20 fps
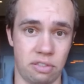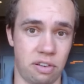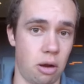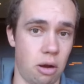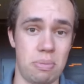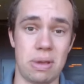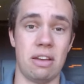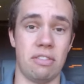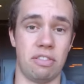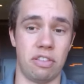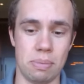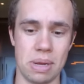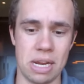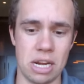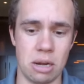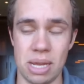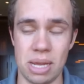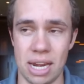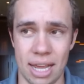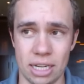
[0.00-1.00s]
far be it for
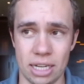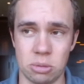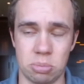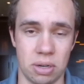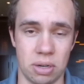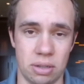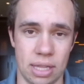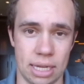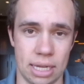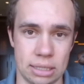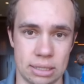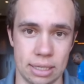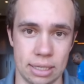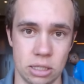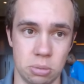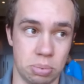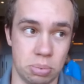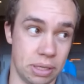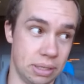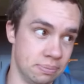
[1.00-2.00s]
me to be an expert in that
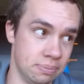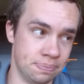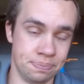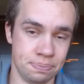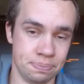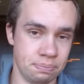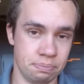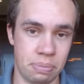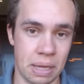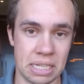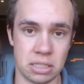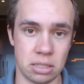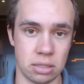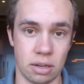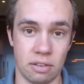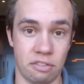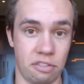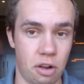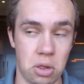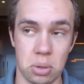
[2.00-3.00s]
sense, but based
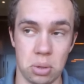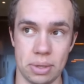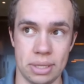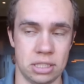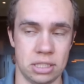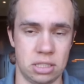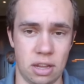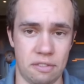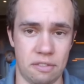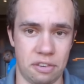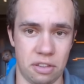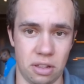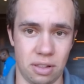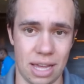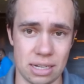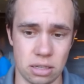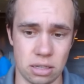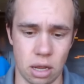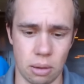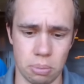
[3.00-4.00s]
on following this stuff for the
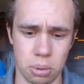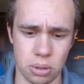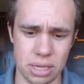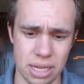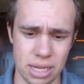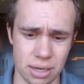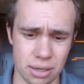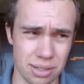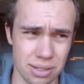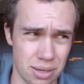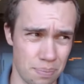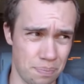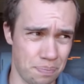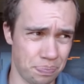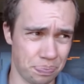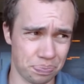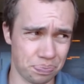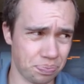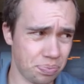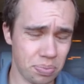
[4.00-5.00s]
last couple of years and
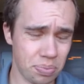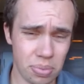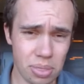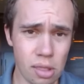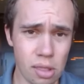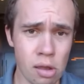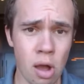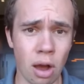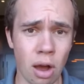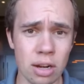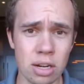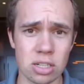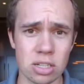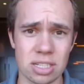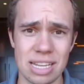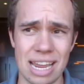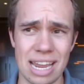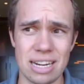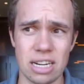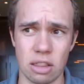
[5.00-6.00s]

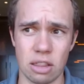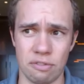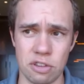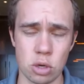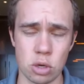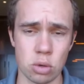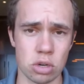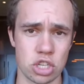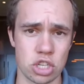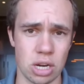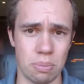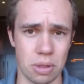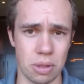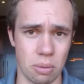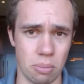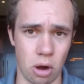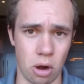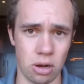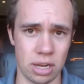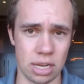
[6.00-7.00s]
understanding the viewership and
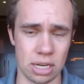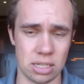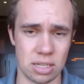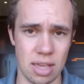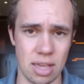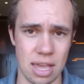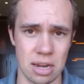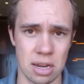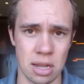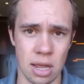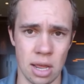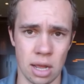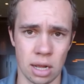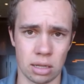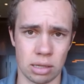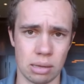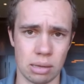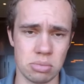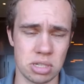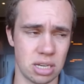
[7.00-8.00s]
the markets that
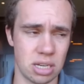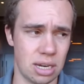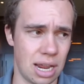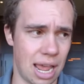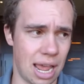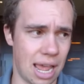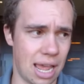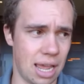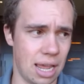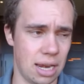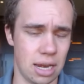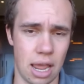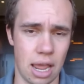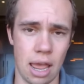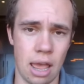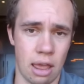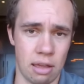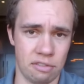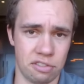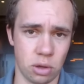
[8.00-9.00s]
Clemson and,
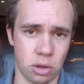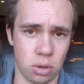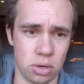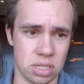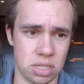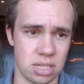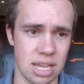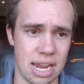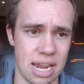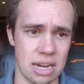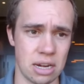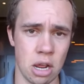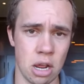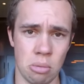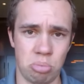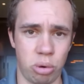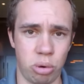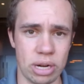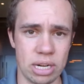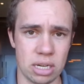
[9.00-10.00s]
and Florida State
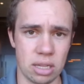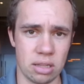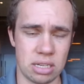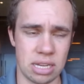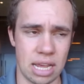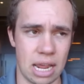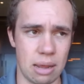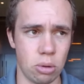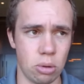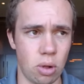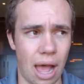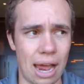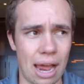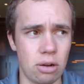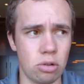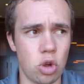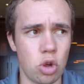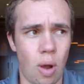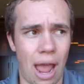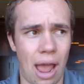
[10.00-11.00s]
bring to the table, I
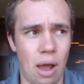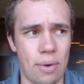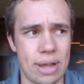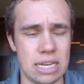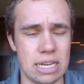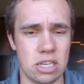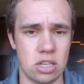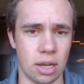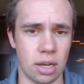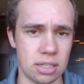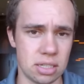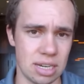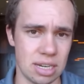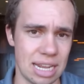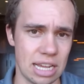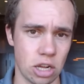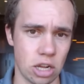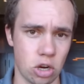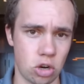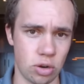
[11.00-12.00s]
don't know how it
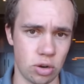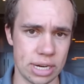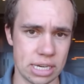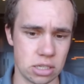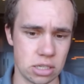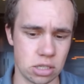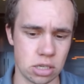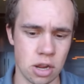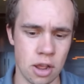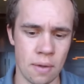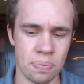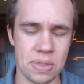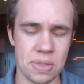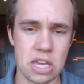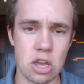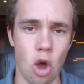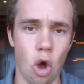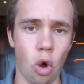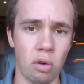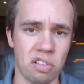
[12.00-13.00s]
doesn't increase
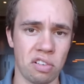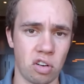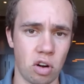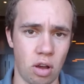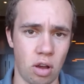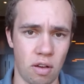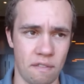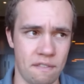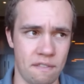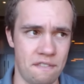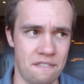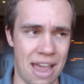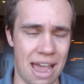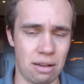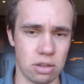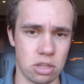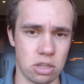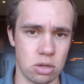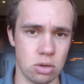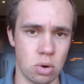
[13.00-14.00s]
the overall
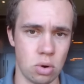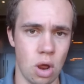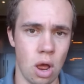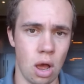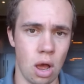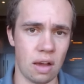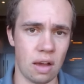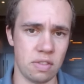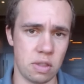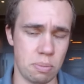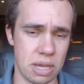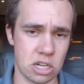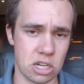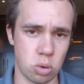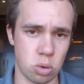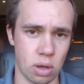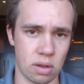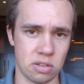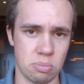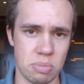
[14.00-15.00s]
value of the Big
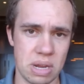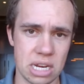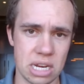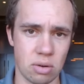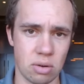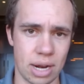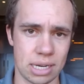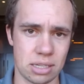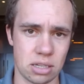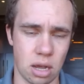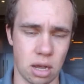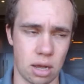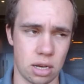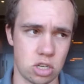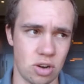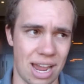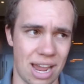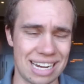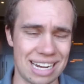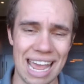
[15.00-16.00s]
twelve's media rights
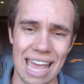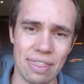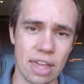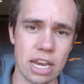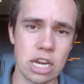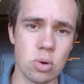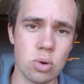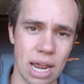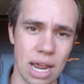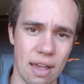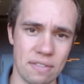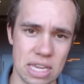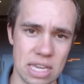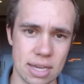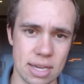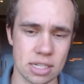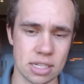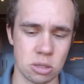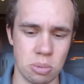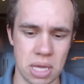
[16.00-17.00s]
contract. And then you would have
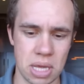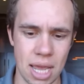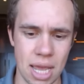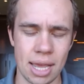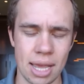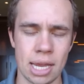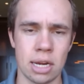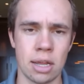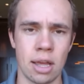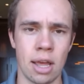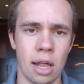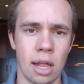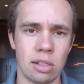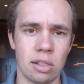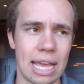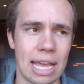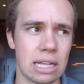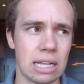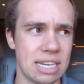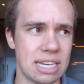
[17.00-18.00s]
E S P N
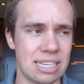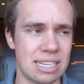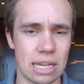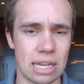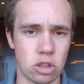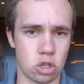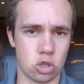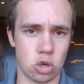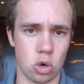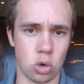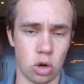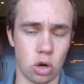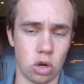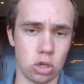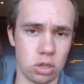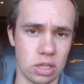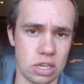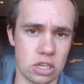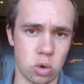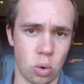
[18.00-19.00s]
likely take the
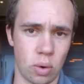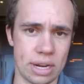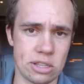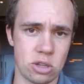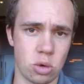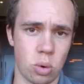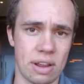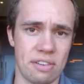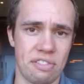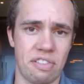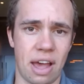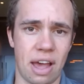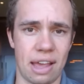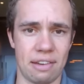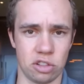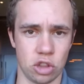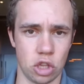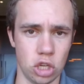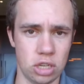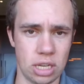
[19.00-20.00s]
early twenty
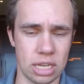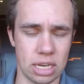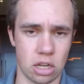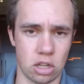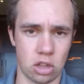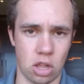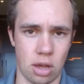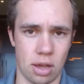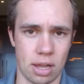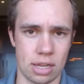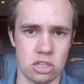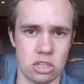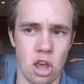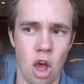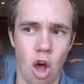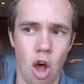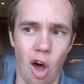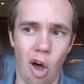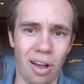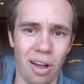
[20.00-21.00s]
twenty-five look-in clause
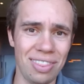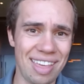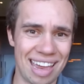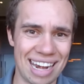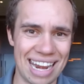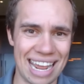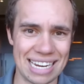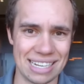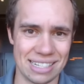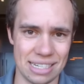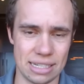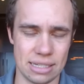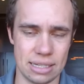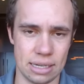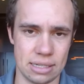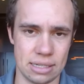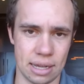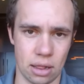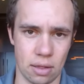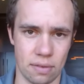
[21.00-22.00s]
on that A C
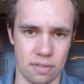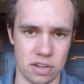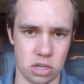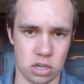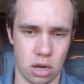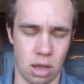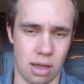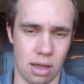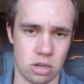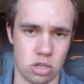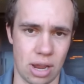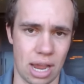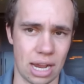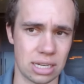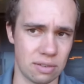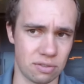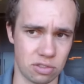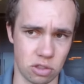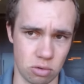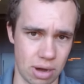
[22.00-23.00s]
C television
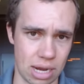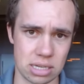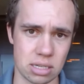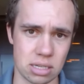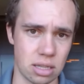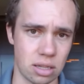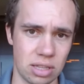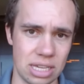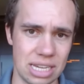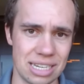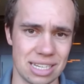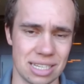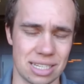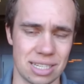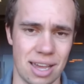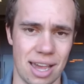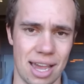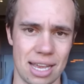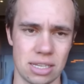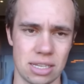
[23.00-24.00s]
contract if the rest of the league
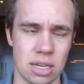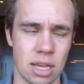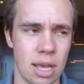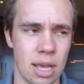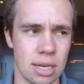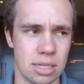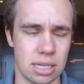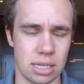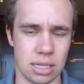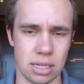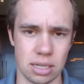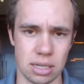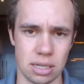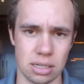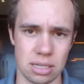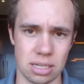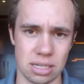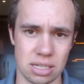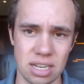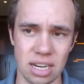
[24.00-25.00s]
decides to,
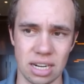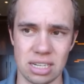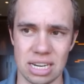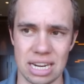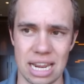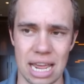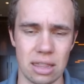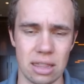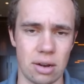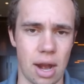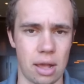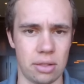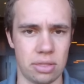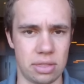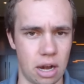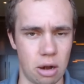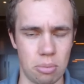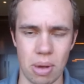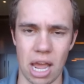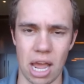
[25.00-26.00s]
to stick together out
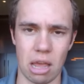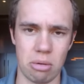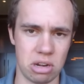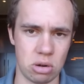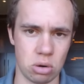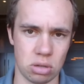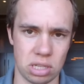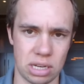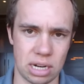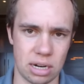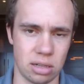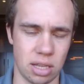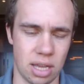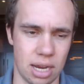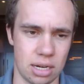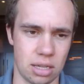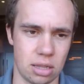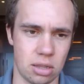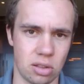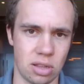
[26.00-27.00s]
there, Miami, North
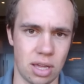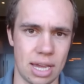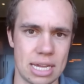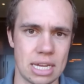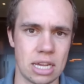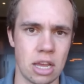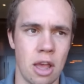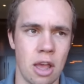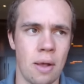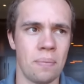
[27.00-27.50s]
Carolina, and the like.